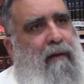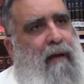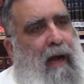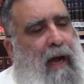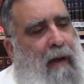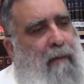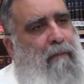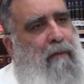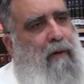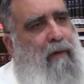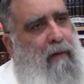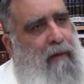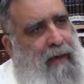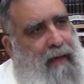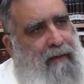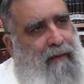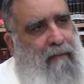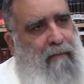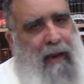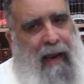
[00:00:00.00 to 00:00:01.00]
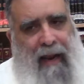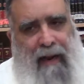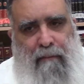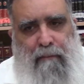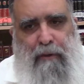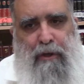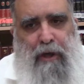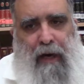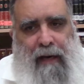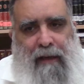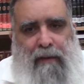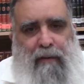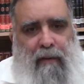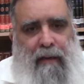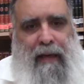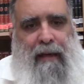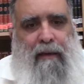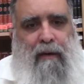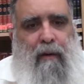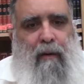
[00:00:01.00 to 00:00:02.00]
I'm connecting, I'm trying to
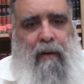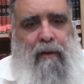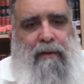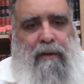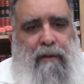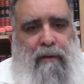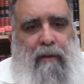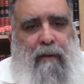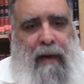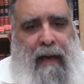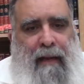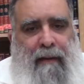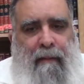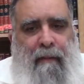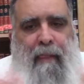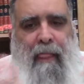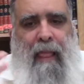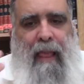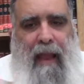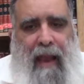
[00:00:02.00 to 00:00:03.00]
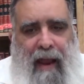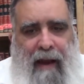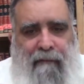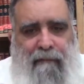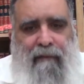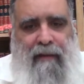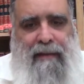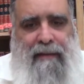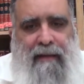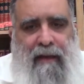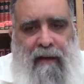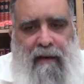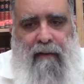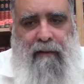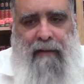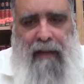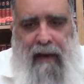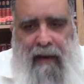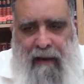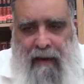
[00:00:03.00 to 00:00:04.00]
get closer to God every
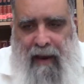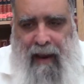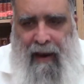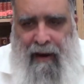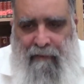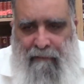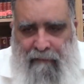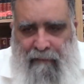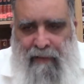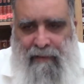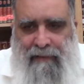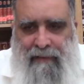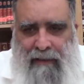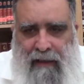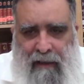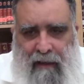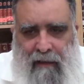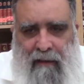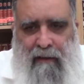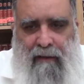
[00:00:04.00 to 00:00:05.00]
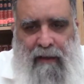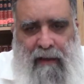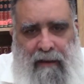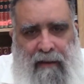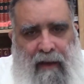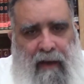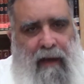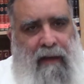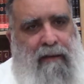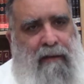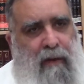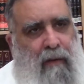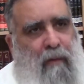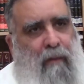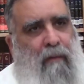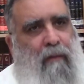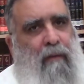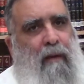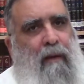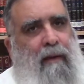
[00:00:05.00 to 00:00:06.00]
single day in every single thing that I
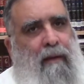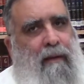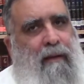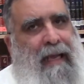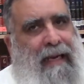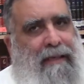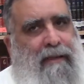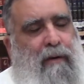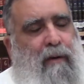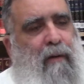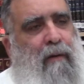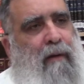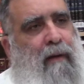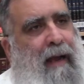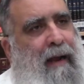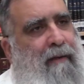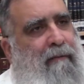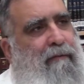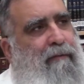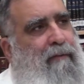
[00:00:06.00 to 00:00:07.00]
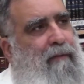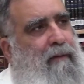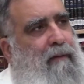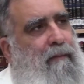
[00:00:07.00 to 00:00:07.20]
do. That's called life.